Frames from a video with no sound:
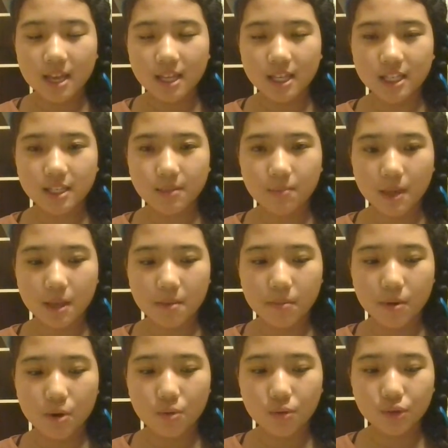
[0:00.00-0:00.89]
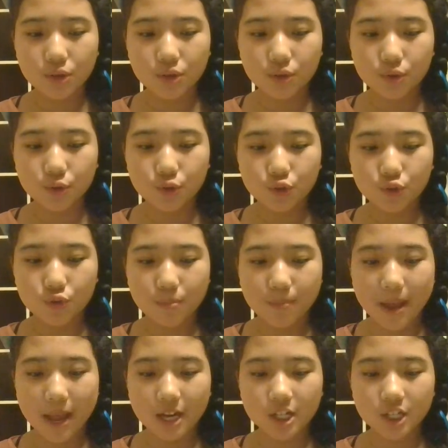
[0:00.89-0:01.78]
is people use to
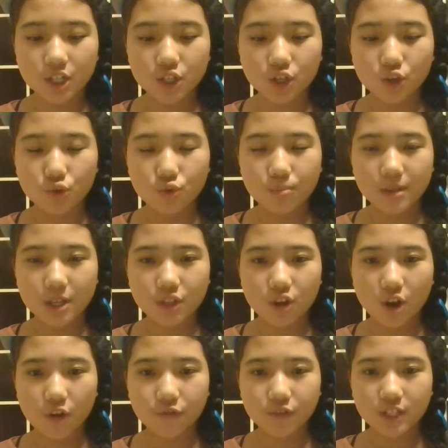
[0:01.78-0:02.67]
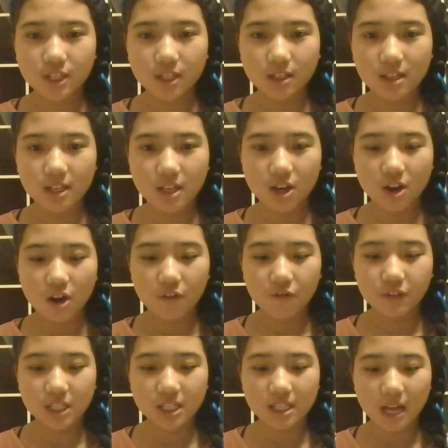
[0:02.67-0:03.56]
measure the luminosity
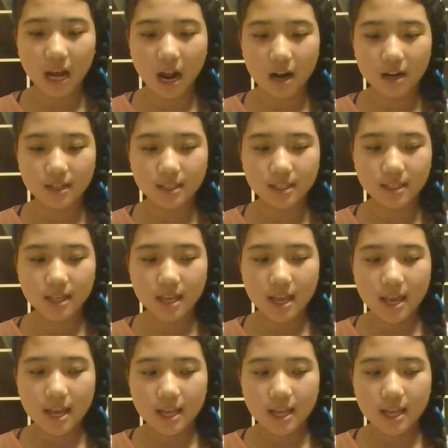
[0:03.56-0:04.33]
of stars,